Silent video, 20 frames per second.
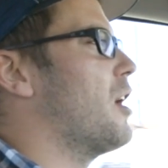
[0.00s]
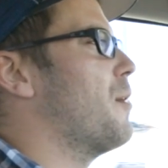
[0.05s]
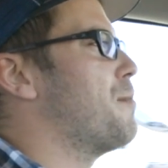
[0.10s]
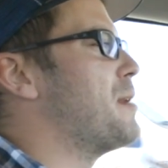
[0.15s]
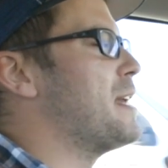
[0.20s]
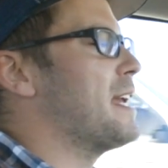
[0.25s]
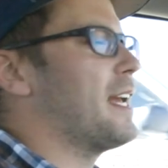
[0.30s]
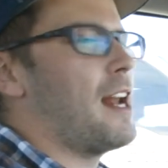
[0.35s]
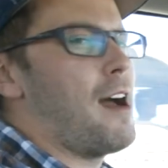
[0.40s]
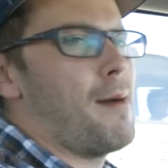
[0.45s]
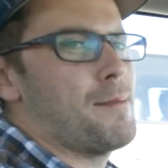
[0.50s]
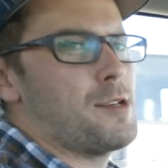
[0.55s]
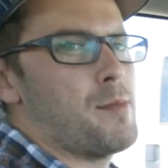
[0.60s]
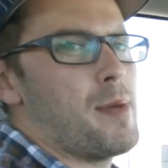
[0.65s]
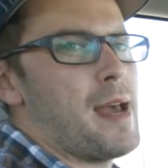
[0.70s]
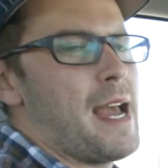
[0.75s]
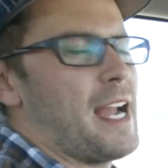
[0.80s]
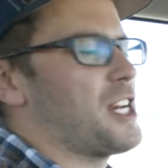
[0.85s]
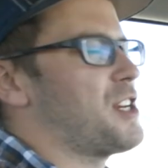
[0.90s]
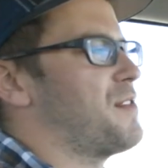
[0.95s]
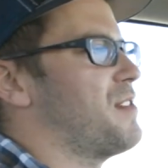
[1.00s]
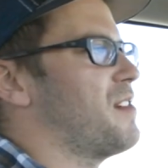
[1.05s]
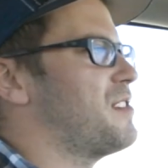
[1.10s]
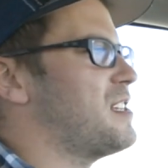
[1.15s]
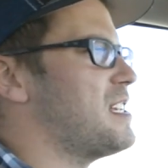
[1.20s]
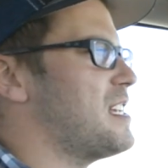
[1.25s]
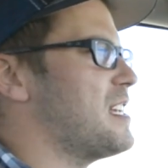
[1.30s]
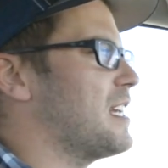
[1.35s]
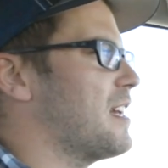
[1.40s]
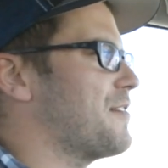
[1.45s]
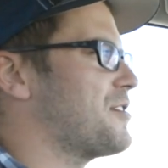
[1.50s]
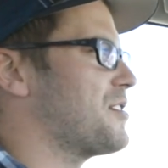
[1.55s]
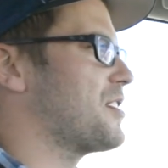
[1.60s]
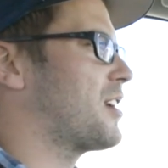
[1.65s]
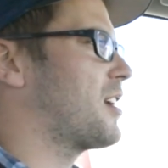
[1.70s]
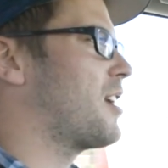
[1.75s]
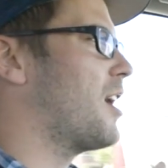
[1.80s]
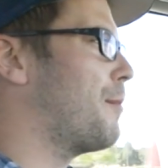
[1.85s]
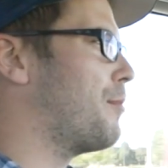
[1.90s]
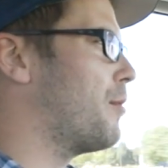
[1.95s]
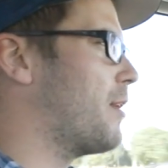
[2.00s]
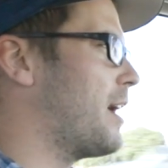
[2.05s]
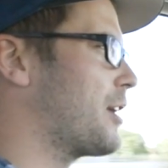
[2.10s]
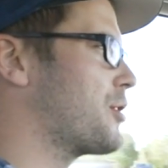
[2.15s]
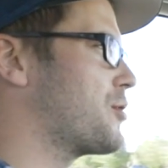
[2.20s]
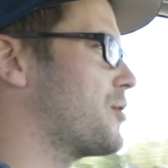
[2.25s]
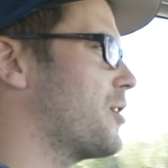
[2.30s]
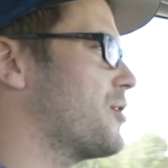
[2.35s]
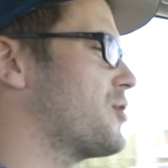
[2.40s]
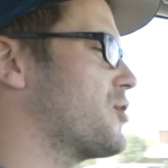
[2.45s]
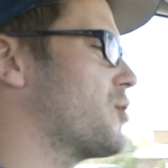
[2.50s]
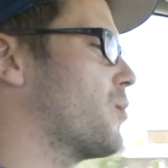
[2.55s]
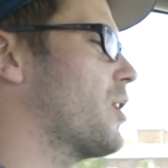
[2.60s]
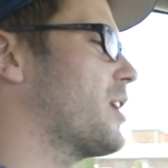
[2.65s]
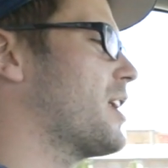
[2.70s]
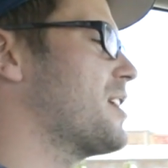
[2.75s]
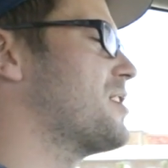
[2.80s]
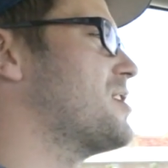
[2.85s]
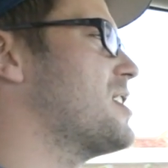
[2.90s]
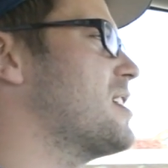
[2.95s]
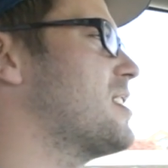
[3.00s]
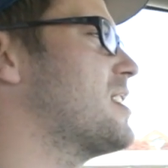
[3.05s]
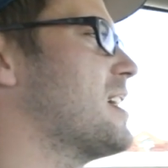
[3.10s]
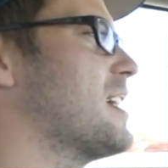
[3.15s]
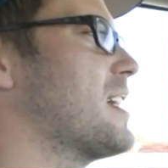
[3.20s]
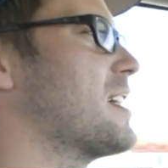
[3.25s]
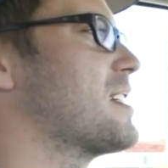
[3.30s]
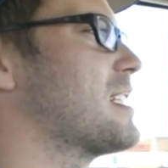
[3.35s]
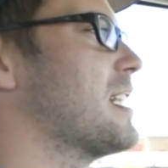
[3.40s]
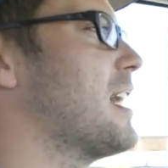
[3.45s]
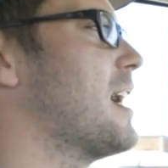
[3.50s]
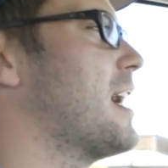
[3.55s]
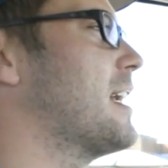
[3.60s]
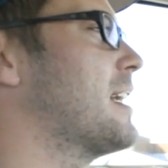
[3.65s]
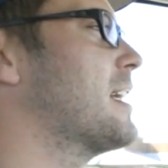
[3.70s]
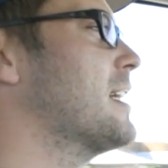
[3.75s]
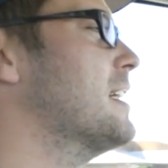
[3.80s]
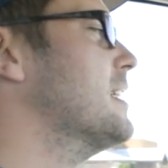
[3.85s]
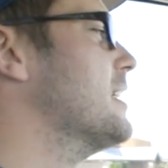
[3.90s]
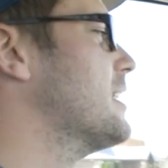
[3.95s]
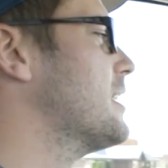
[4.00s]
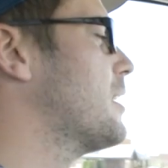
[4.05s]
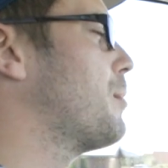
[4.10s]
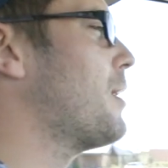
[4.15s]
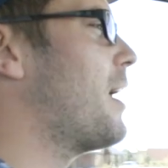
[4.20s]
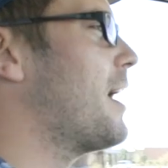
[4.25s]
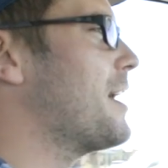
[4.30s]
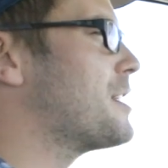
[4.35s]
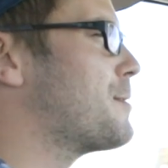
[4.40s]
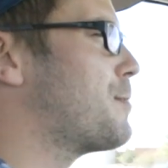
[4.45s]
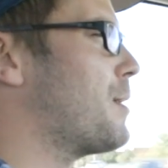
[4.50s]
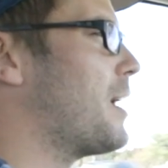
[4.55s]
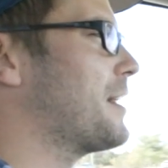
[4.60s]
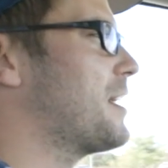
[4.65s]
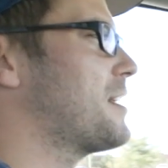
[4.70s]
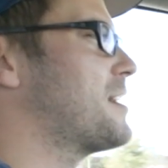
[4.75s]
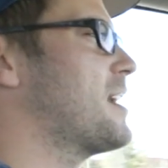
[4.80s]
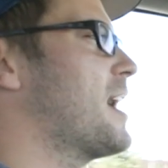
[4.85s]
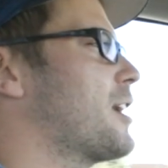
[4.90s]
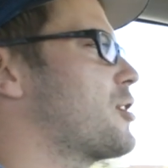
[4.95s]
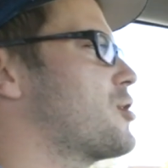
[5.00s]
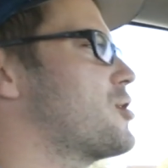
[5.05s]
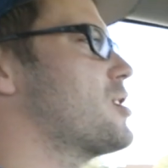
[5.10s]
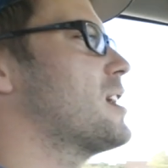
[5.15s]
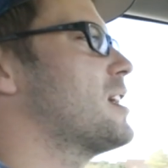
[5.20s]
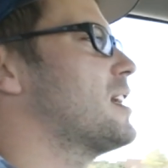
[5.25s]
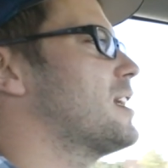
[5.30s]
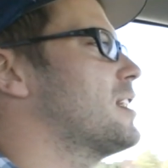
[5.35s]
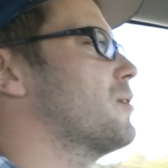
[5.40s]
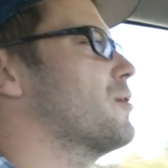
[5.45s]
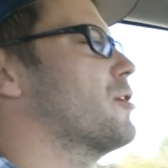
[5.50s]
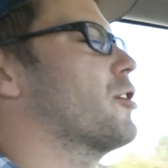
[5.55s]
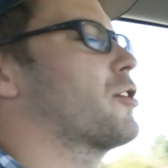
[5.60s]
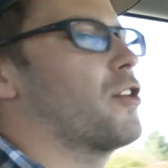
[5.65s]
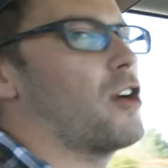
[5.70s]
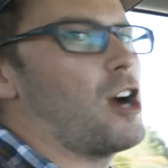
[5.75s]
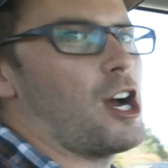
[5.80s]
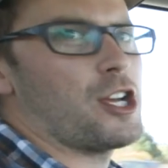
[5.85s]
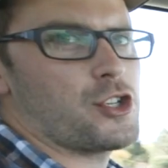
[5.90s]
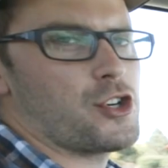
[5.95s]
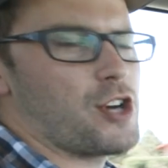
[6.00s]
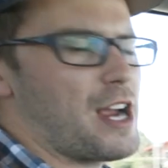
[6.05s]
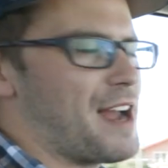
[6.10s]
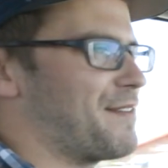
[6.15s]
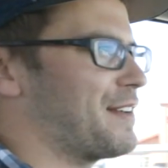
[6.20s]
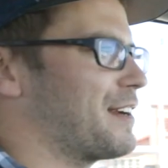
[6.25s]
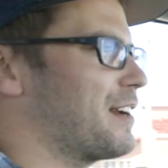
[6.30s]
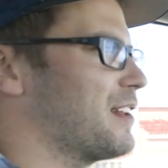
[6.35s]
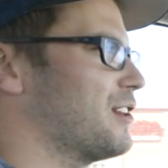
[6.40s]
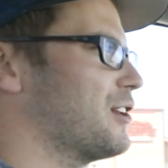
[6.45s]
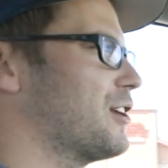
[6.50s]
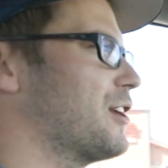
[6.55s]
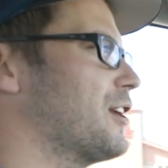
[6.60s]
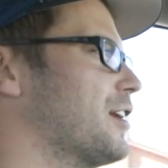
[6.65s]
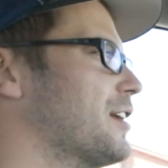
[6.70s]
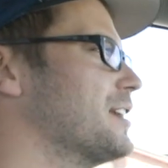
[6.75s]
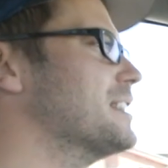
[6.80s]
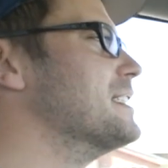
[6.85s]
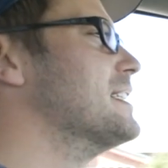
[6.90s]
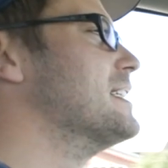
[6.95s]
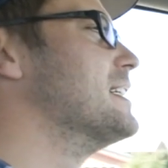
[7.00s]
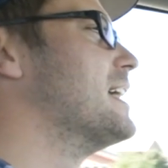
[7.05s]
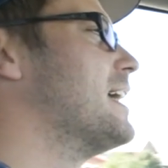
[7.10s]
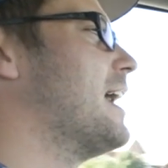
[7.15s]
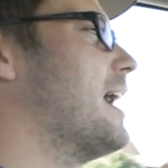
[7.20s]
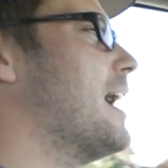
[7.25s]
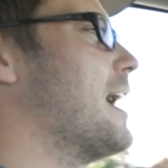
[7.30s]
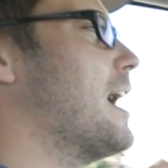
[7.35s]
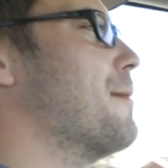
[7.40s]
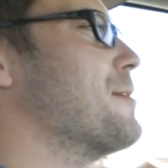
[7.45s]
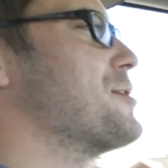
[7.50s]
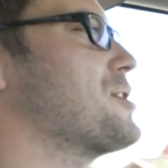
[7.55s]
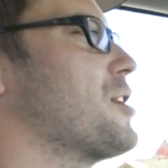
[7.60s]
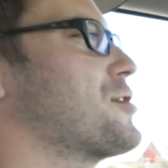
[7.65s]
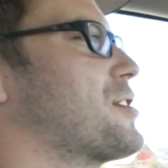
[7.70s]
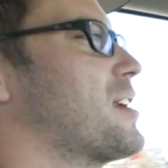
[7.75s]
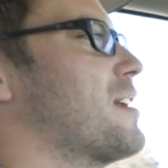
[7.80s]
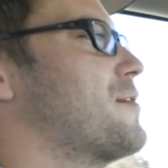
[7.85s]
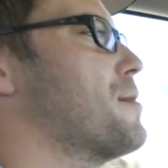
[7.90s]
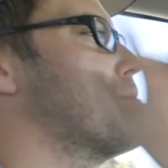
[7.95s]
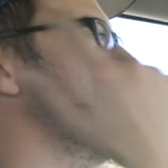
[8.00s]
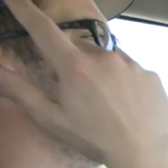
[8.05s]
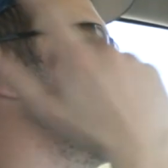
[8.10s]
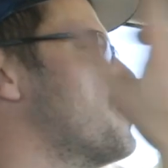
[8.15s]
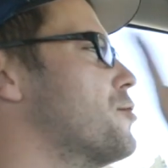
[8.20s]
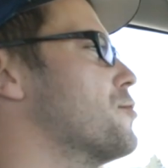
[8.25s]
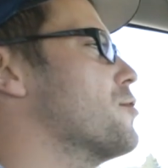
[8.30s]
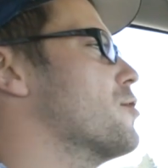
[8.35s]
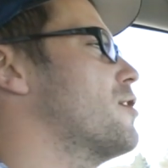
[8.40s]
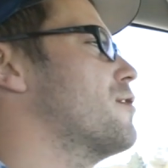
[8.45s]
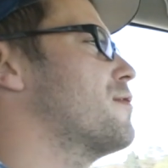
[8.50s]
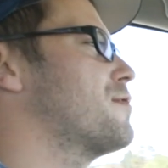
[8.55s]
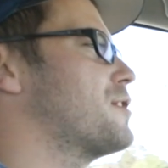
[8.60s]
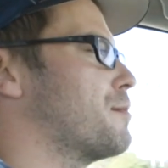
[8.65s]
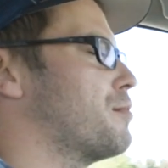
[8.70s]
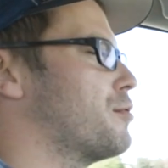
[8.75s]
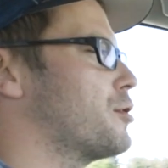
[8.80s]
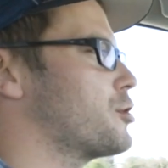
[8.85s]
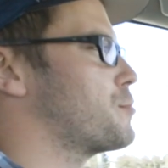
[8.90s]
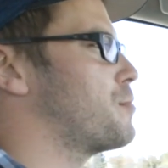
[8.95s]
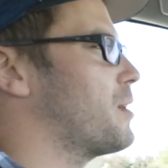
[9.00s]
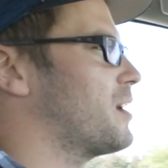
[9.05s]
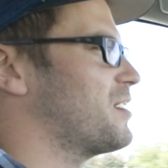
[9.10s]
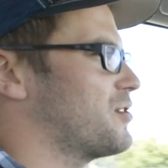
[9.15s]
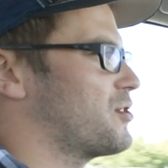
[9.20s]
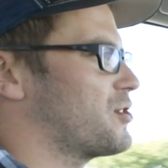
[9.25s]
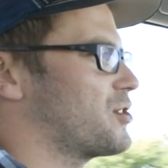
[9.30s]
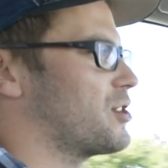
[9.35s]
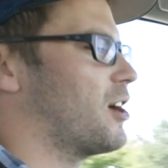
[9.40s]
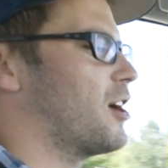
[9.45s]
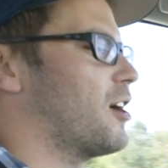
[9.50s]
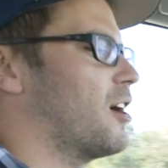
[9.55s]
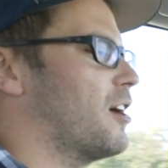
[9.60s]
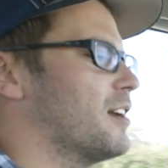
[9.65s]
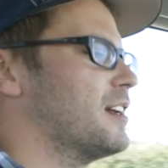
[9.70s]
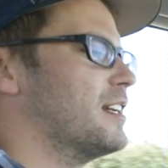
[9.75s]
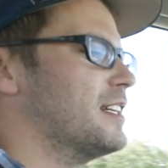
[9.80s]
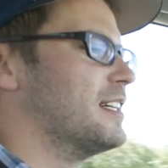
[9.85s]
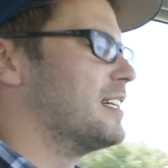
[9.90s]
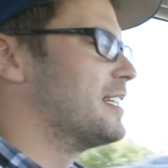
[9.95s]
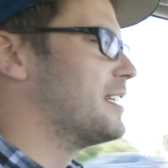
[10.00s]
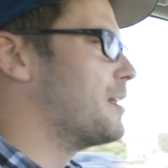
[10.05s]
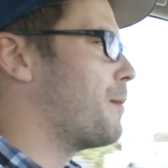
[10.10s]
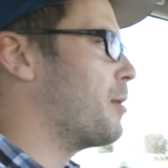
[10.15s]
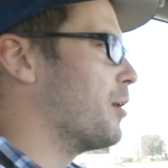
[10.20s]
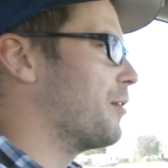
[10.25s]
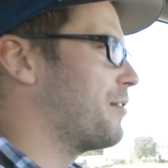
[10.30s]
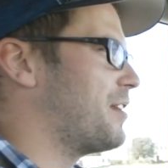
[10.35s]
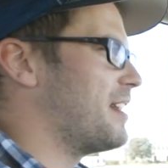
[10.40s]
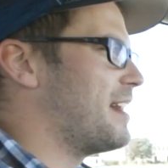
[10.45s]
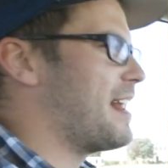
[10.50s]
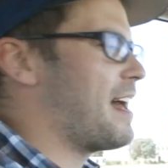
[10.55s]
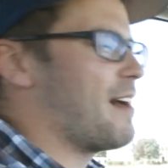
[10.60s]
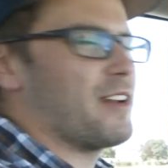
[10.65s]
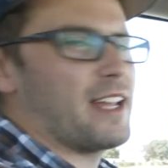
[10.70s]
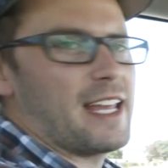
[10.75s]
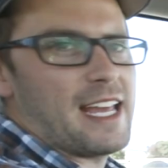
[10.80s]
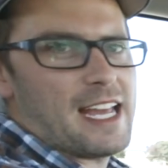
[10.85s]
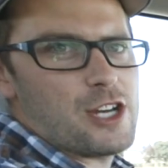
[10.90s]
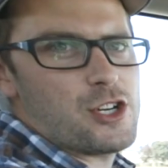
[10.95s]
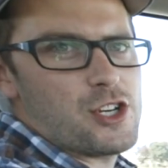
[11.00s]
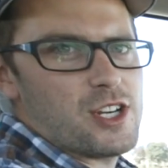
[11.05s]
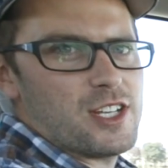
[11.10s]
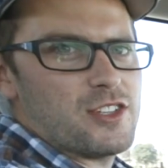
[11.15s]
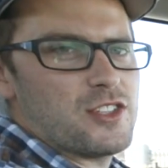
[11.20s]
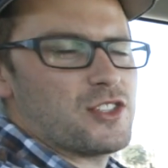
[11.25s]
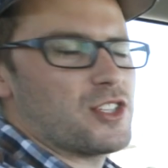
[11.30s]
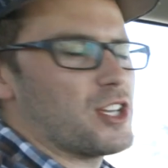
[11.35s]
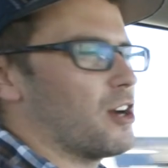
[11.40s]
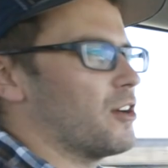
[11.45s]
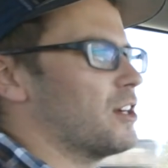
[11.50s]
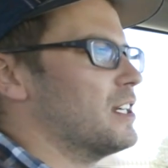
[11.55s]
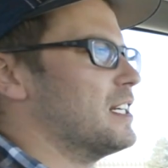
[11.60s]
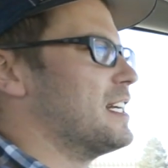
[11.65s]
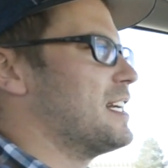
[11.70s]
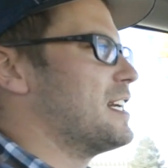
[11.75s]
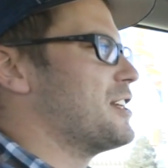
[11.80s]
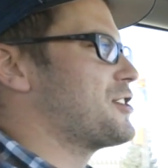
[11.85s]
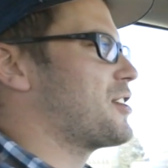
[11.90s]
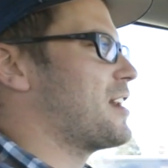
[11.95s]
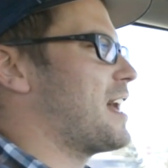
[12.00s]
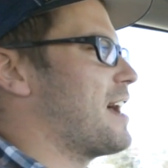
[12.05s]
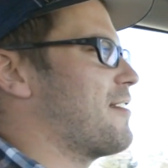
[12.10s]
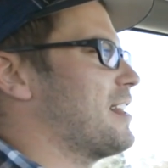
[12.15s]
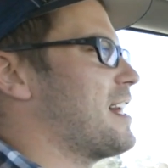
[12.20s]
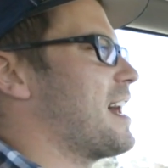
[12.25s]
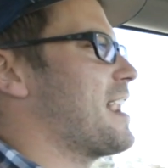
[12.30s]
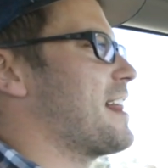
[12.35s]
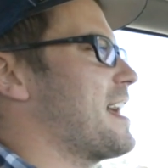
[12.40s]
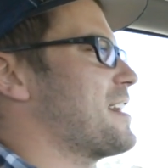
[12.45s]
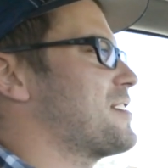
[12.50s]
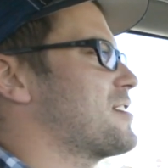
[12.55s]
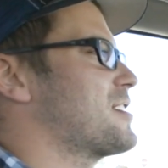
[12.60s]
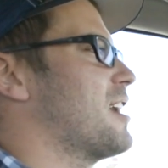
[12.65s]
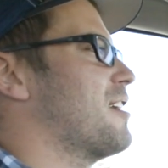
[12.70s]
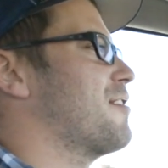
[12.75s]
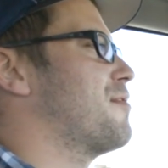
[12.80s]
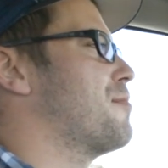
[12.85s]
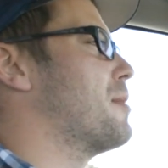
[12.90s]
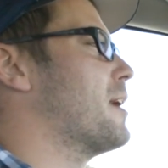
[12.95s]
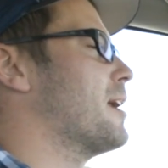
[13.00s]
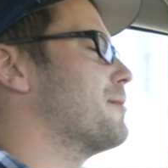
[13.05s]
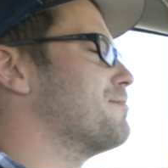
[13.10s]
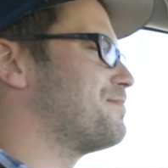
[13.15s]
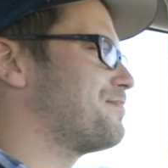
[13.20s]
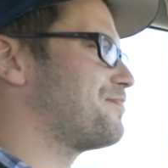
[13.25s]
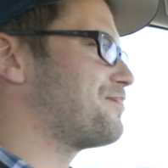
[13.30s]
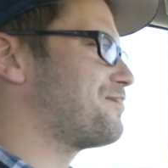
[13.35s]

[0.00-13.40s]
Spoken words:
being an option package 15 gives us a couple extras, so we're going to see things like the blind spot detection, the rear cross traffic alert. It's also going to have the moonroof, the push button start, the built-in navigation, so it's going to have a lot of that stuff. But